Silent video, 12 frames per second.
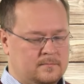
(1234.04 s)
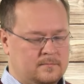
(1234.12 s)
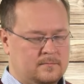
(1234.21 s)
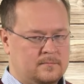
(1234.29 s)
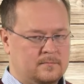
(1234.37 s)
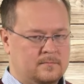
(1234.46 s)

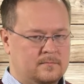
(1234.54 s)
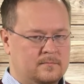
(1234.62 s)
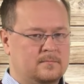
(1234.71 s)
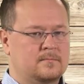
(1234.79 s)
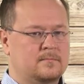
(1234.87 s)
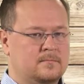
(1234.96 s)

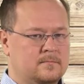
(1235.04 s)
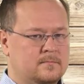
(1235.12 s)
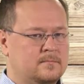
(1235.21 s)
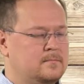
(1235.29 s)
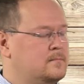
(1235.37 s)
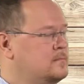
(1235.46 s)

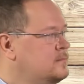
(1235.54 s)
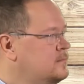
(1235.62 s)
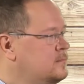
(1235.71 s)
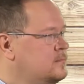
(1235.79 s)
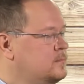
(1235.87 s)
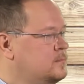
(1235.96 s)

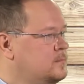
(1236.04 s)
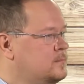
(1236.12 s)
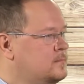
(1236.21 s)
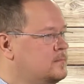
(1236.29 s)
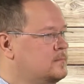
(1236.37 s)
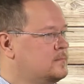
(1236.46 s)

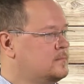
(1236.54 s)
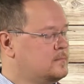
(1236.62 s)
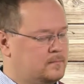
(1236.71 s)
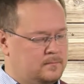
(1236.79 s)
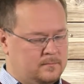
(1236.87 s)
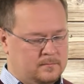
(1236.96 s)

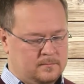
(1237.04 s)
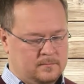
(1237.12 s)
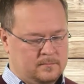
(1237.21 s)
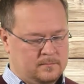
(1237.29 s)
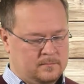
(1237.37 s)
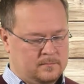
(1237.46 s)

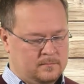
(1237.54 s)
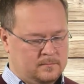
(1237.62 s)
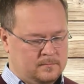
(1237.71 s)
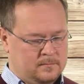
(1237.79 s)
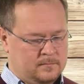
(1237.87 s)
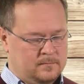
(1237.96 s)

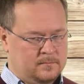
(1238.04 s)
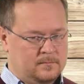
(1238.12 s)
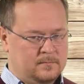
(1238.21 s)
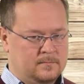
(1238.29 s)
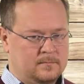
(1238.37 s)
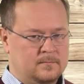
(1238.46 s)

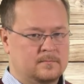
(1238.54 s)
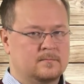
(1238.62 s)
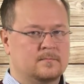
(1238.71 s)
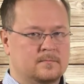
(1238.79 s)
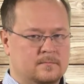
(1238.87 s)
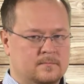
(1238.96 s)

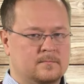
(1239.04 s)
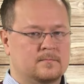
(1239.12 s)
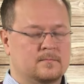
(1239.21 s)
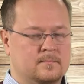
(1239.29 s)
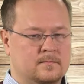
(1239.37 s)
This person isn't speaking.